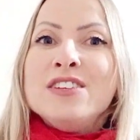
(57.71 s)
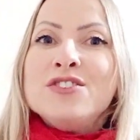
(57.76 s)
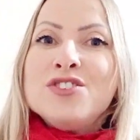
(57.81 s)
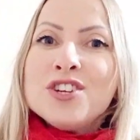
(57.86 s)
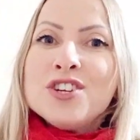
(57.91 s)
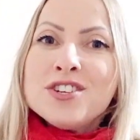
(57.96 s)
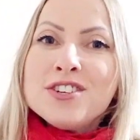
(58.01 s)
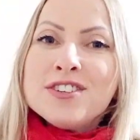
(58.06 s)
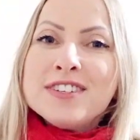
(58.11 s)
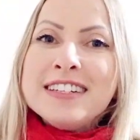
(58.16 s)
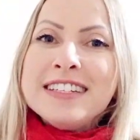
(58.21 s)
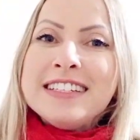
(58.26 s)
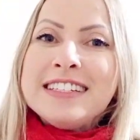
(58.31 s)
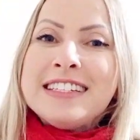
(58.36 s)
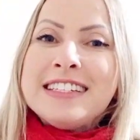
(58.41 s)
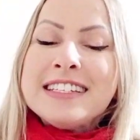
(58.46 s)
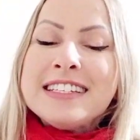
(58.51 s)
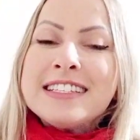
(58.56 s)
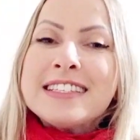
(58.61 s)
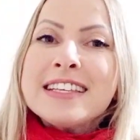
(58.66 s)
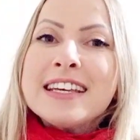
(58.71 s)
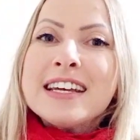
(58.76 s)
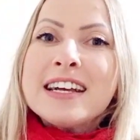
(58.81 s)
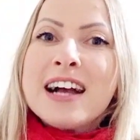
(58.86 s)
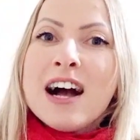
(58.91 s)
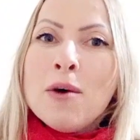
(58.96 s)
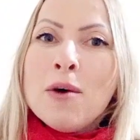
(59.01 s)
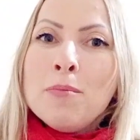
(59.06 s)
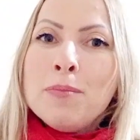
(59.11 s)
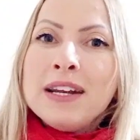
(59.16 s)
Generally, this
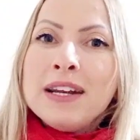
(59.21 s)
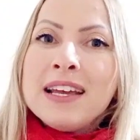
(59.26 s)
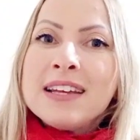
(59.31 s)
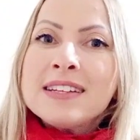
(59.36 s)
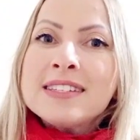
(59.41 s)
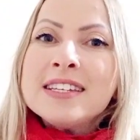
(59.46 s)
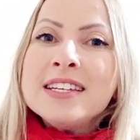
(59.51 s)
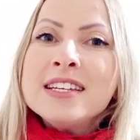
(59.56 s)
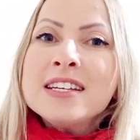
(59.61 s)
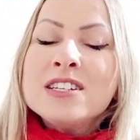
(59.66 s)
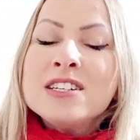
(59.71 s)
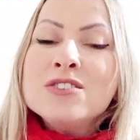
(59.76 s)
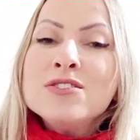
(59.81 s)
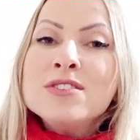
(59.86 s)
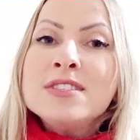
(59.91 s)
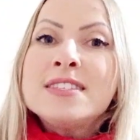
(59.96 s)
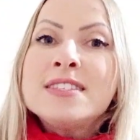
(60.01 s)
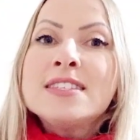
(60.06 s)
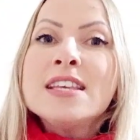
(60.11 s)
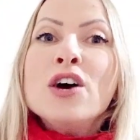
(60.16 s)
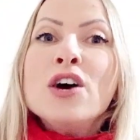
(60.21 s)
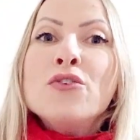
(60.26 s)
component includes